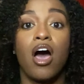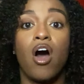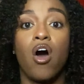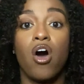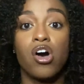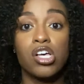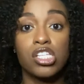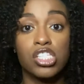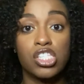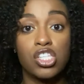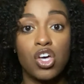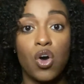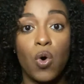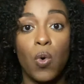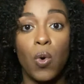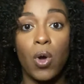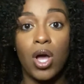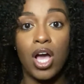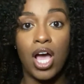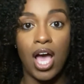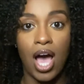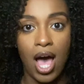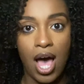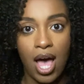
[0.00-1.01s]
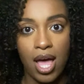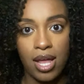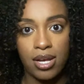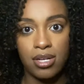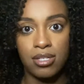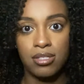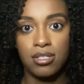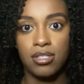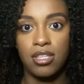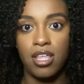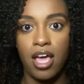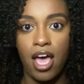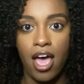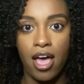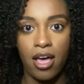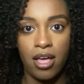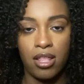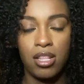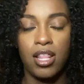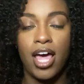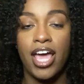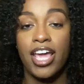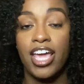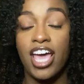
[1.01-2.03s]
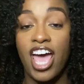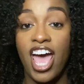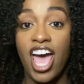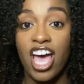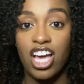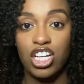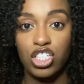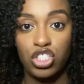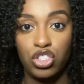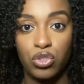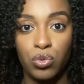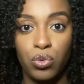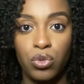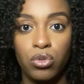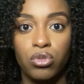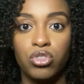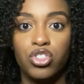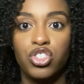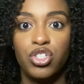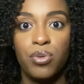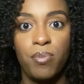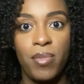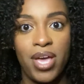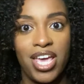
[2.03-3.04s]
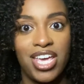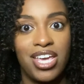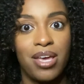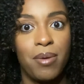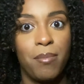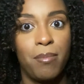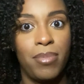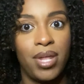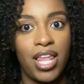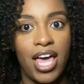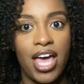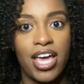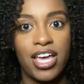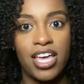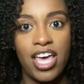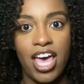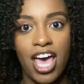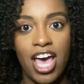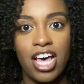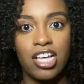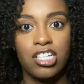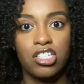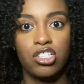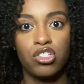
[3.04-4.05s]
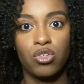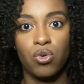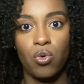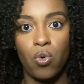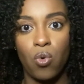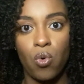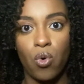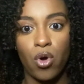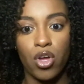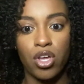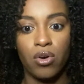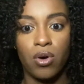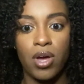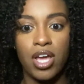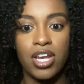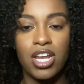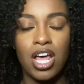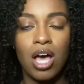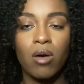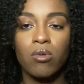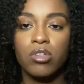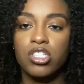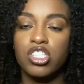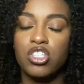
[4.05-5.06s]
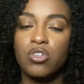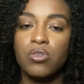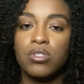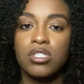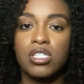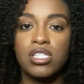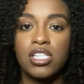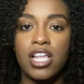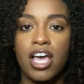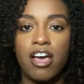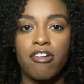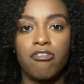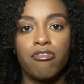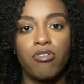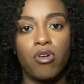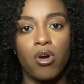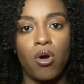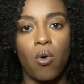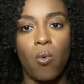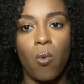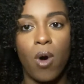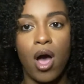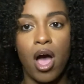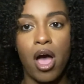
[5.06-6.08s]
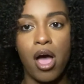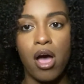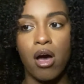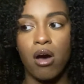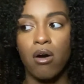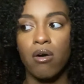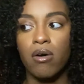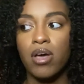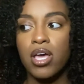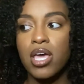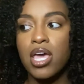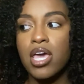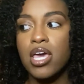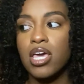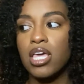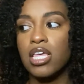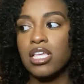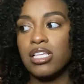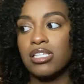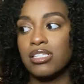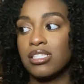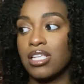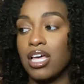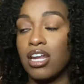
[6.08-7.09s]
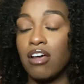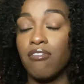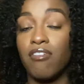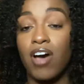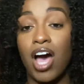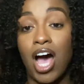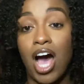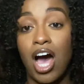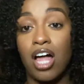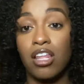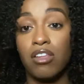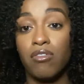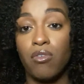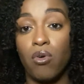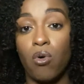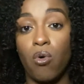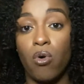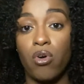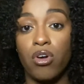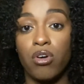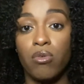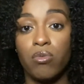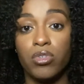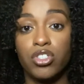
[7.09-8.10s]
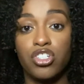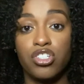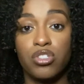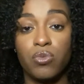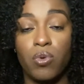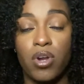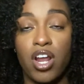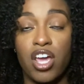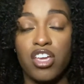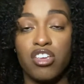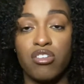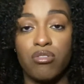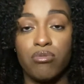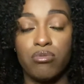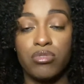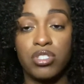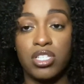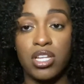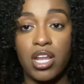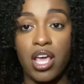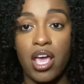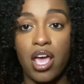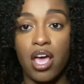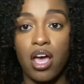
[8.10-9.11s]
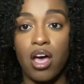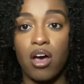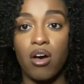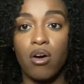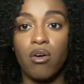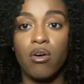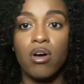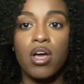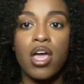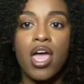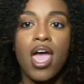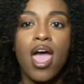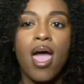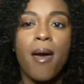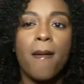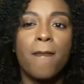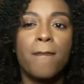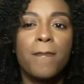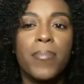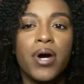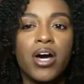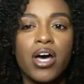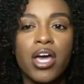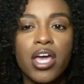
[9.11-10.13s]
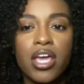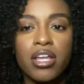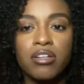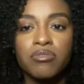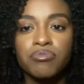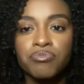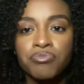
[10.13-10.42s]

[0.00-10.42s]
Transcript: also got that like actual Jamaican black castor oil, and I was using that for a while instead of olive oil, which is what I use now. But